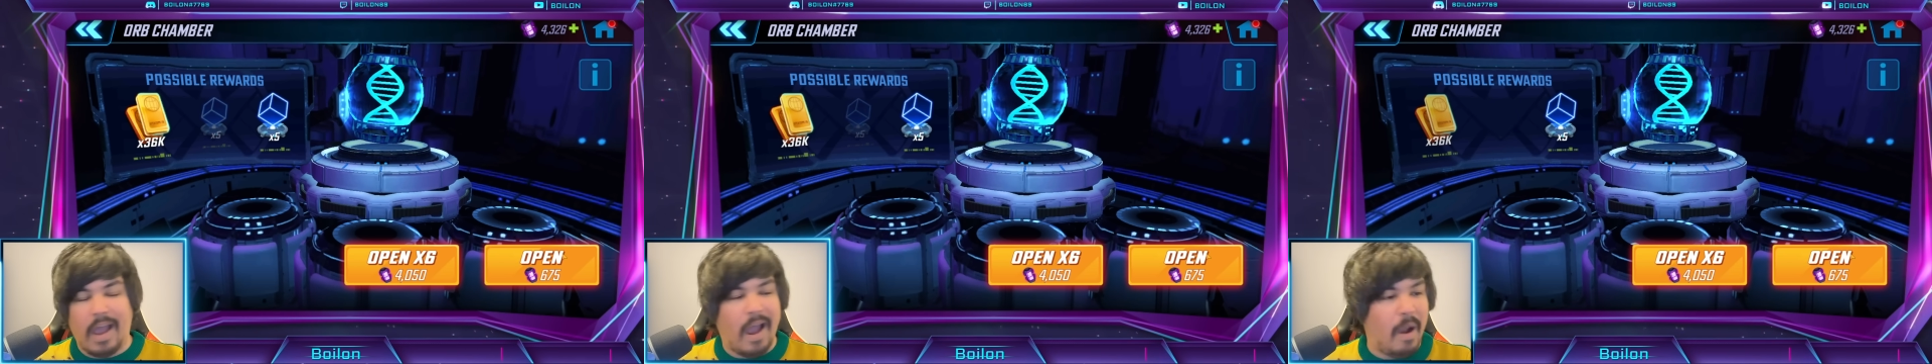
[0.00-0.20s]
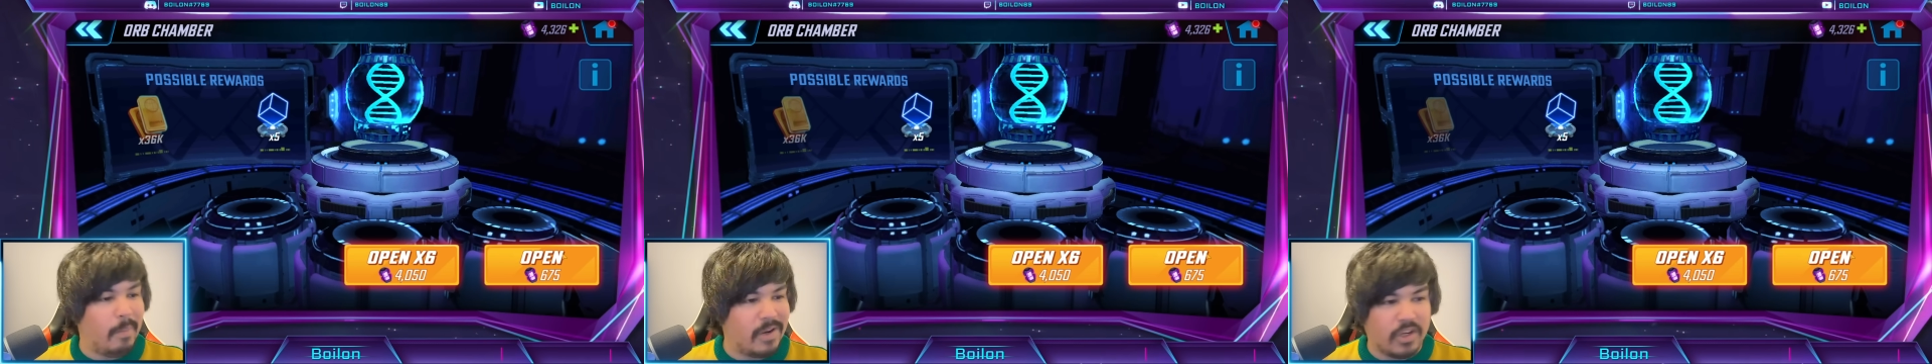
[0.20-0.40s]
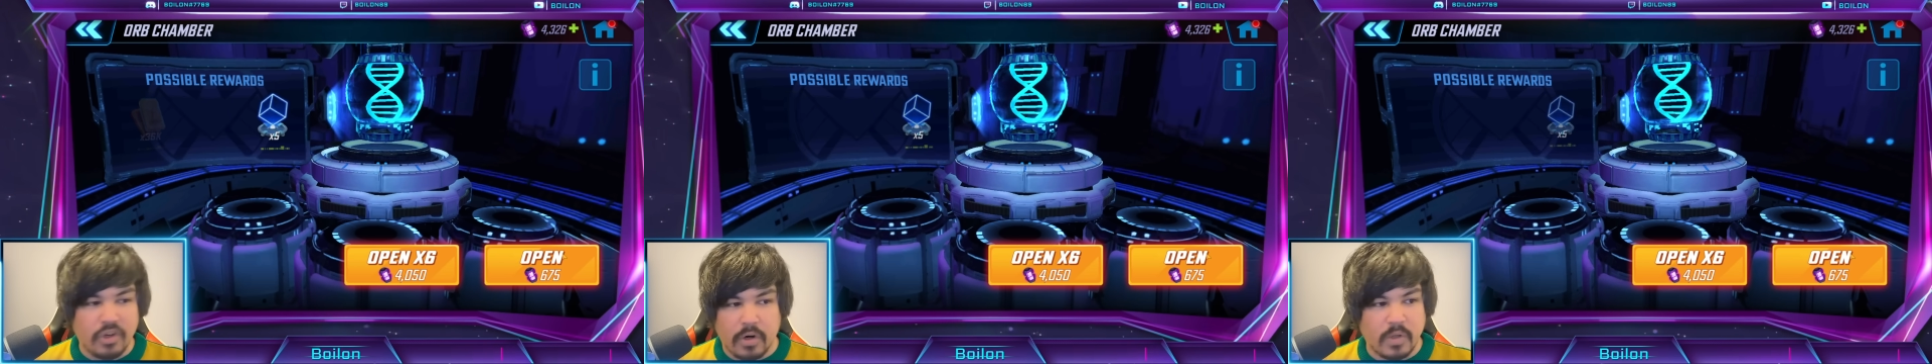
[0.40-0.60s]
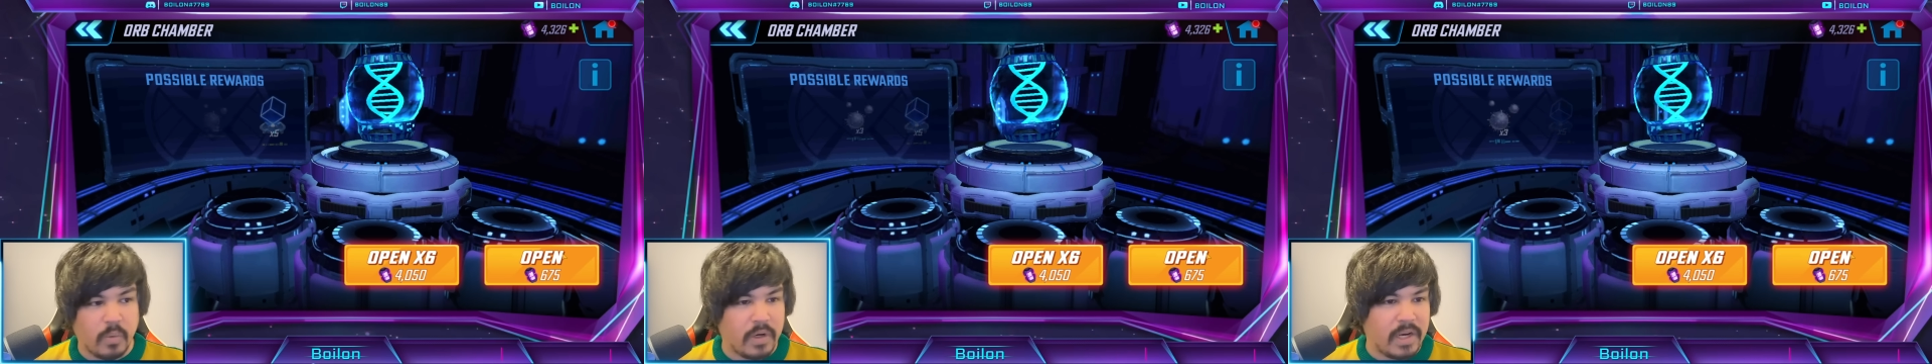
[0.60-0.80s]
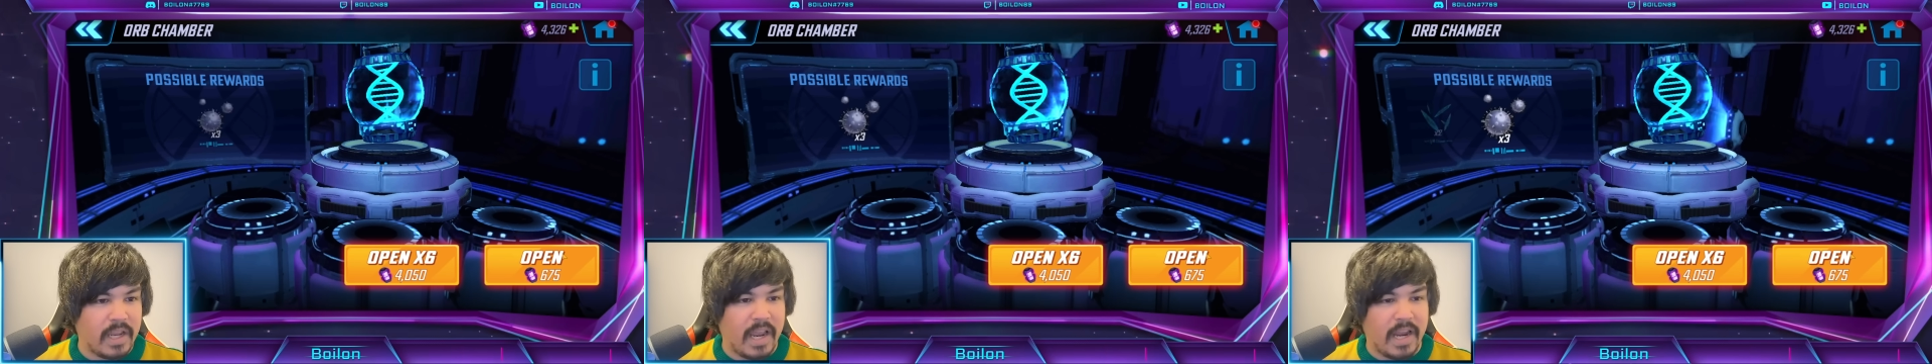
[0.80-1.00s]
how many shards we're
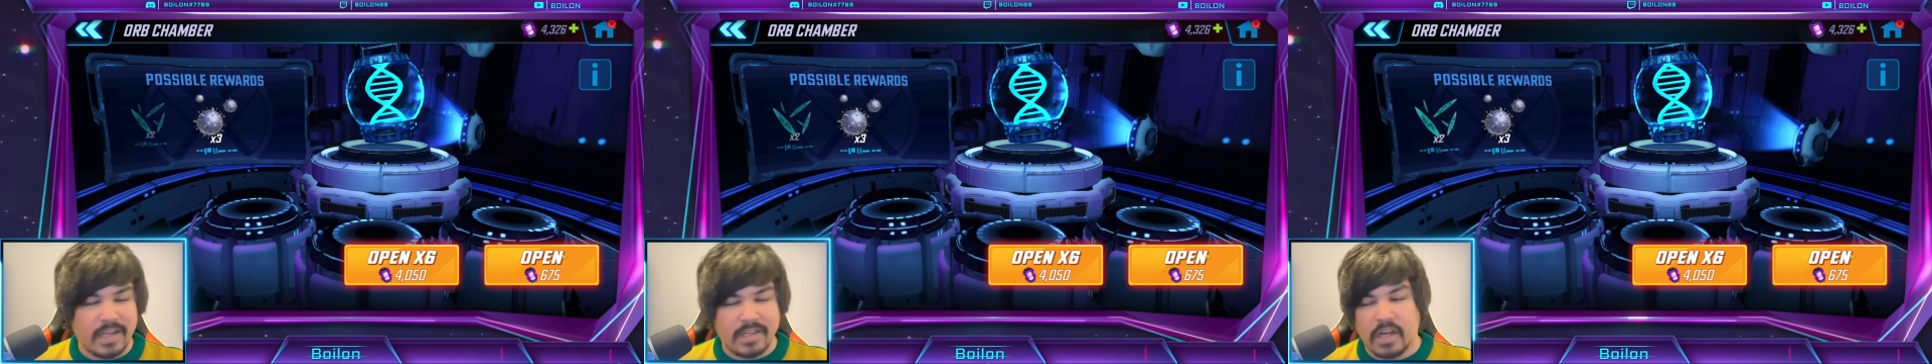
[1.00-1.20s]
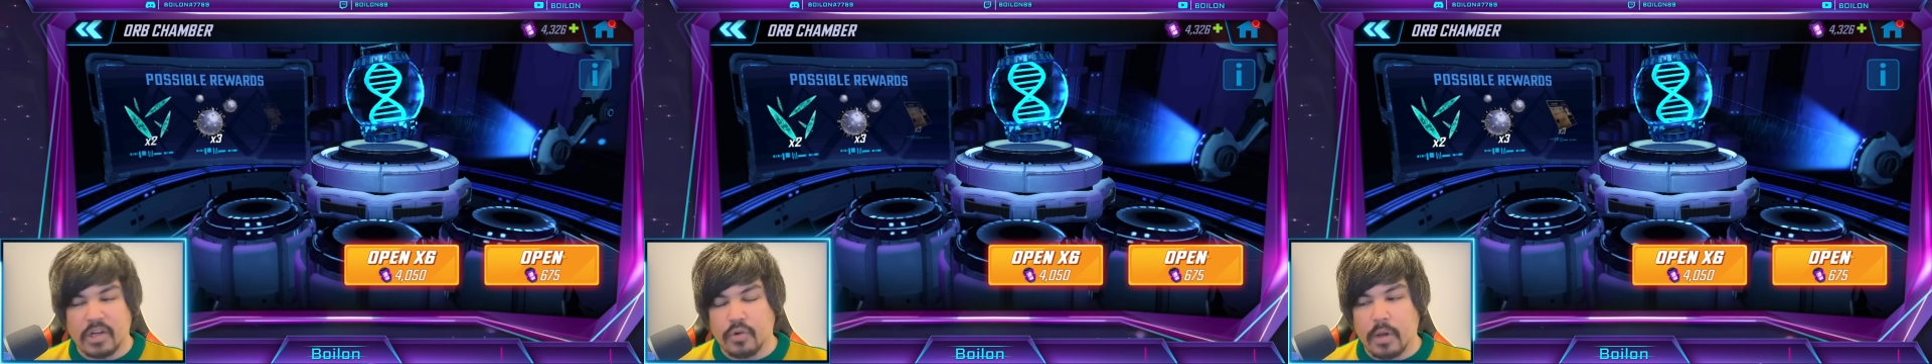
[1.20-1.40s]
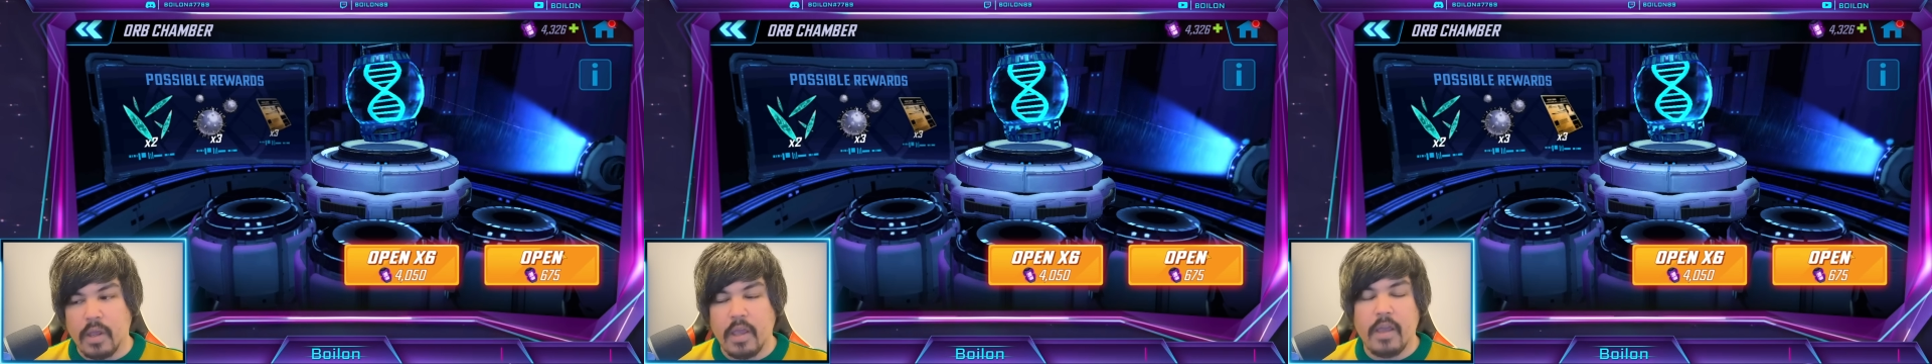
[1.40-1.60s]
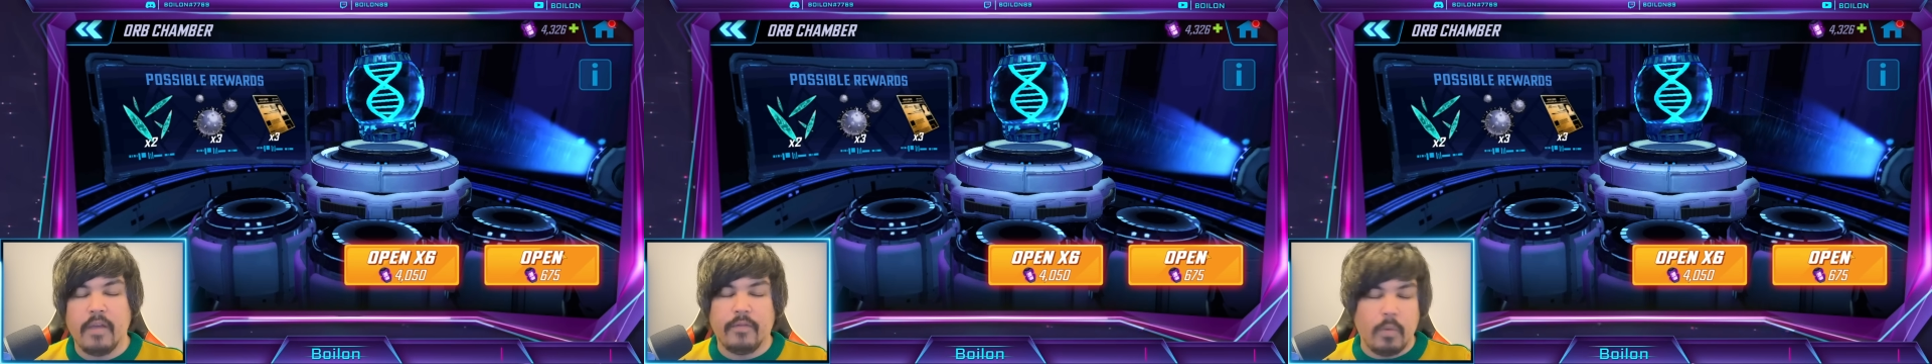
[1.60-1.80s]
going to get etc if